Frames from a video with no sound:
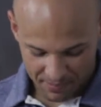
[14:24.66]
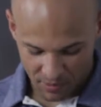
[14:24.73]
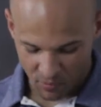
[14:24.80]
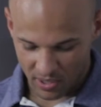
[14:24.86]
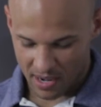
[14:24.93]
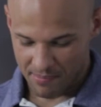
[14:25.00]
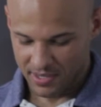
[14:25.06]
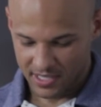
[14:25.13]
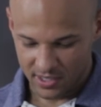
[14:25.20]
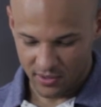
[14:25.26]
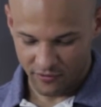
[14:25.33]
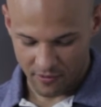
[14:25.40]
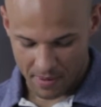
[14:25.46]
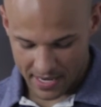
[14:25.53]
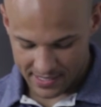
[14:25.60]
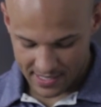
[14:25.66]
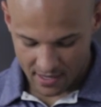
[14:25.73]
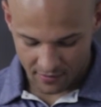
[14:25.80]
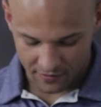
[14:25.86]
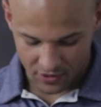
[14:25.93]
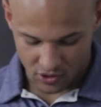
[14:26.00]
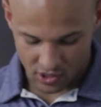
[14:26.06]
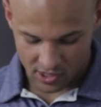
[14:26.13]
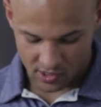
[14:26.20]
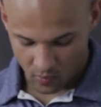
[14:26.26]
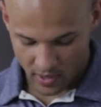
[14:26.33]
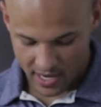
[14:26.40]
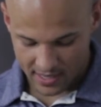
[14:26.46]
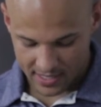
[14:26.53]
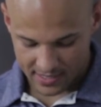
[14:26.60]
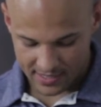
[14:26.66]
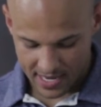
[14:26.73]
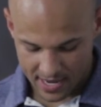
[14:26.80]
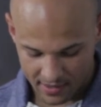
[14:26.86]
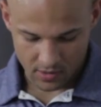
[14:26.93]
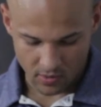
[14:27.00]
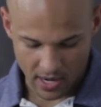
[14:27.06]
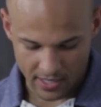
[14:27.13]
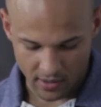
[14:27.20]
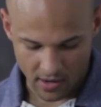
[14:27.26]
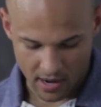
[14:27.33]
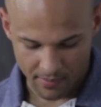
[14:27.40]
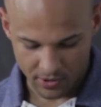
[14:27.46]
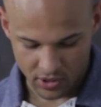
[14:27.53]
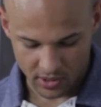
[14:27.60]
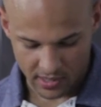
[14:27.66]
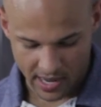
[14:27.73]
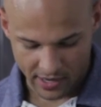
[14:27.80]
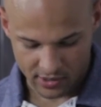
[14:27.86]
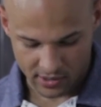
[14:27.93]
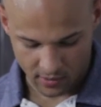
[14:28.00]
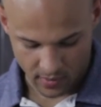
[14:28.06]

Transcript: But what I'm gonna do for myself is just weigh this out so I know how much it actually